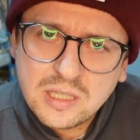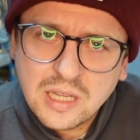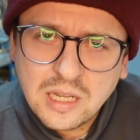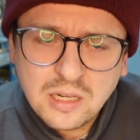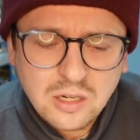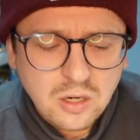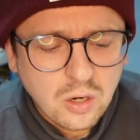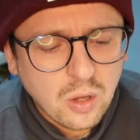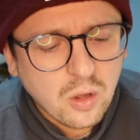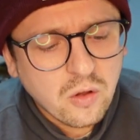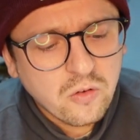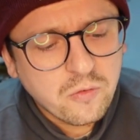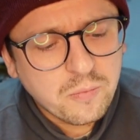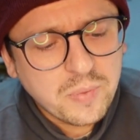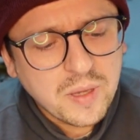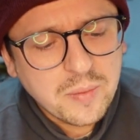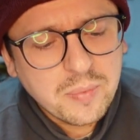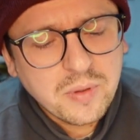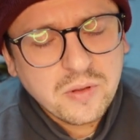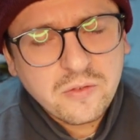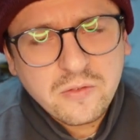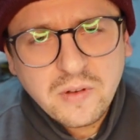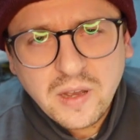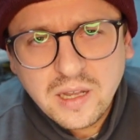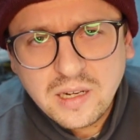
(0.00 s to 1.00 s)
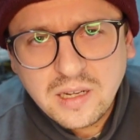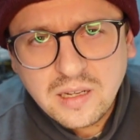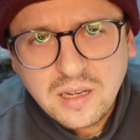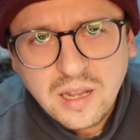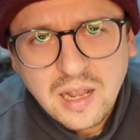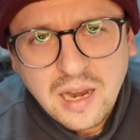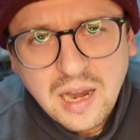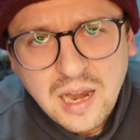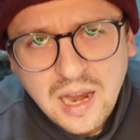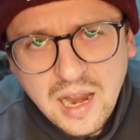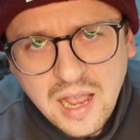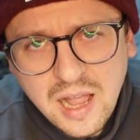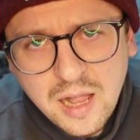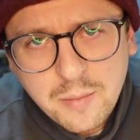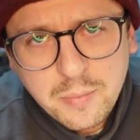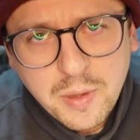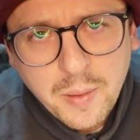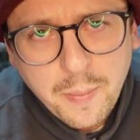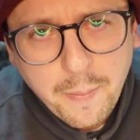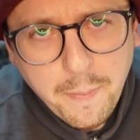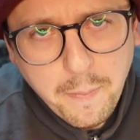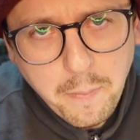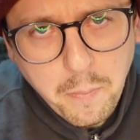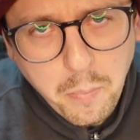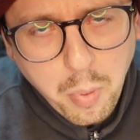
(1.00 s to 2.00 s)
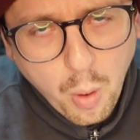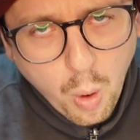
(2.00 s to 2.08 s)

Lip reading: and a lot of people find it a little bit